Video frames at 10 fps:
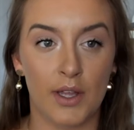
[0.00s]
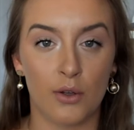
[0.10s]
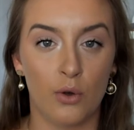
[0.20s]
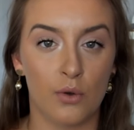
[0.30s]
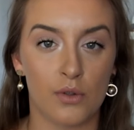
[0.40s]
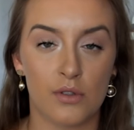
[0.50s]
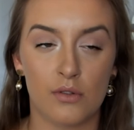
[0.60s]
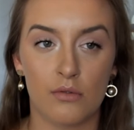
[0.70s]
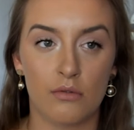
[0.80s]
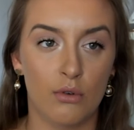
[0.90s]
and the
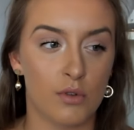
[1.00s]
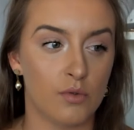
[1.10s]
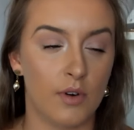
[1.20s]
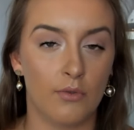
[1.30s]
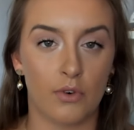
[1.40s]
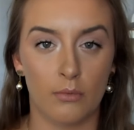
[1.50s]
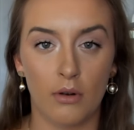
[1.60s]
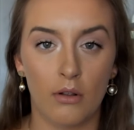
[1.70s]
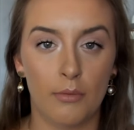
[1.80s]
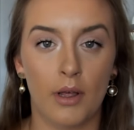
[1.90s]
course will run from
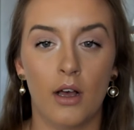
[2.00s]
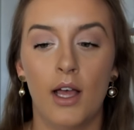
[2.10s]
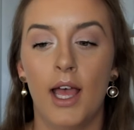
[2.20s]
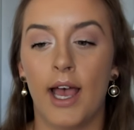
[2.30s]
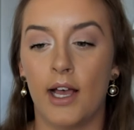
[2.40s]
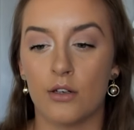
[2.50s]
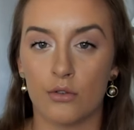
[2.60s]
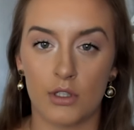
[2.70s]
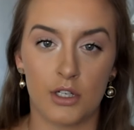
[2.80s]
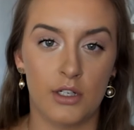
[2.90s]
blah blah blah, and
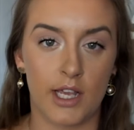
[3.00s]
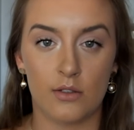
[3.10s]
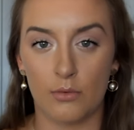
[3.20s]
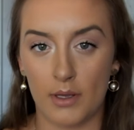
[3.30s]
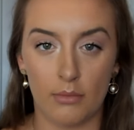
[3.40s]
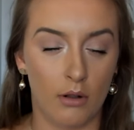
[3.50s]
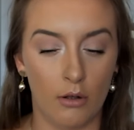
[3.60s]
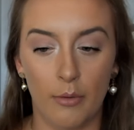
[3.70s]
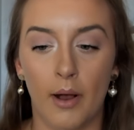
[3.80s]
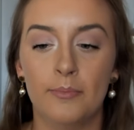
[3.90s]
your audition dates will be
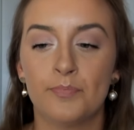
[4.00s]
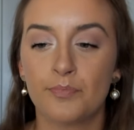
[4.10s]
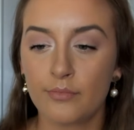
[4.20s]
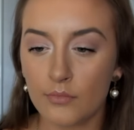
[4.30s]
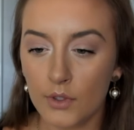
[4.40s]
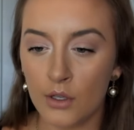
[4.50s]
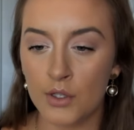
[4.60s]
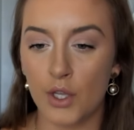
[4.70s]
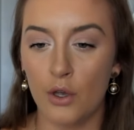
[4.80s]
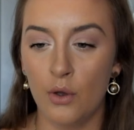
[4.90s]
blah blah blah.
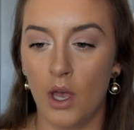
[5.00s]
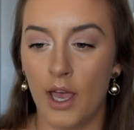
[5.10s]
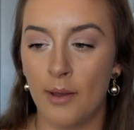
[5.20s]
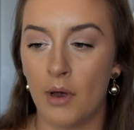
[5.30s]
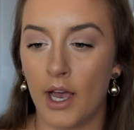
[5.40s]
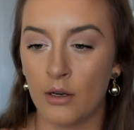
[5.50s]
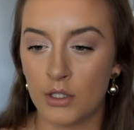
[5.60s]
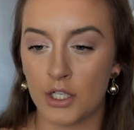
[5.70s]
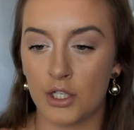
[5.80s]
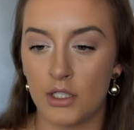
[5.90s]
So I
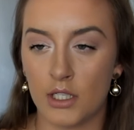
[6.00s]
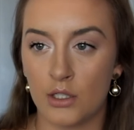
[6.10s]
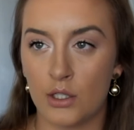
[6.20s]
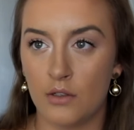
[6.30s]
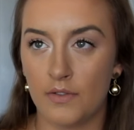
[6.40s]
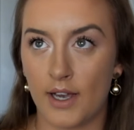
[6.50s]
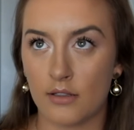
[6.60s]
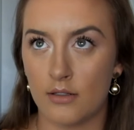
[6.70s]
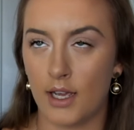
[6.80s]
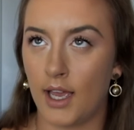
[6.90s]
auditioned in
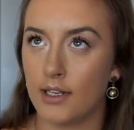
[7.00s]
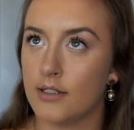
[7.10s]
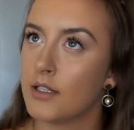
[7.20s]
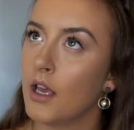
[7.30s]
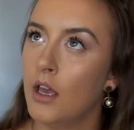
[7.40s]
2016,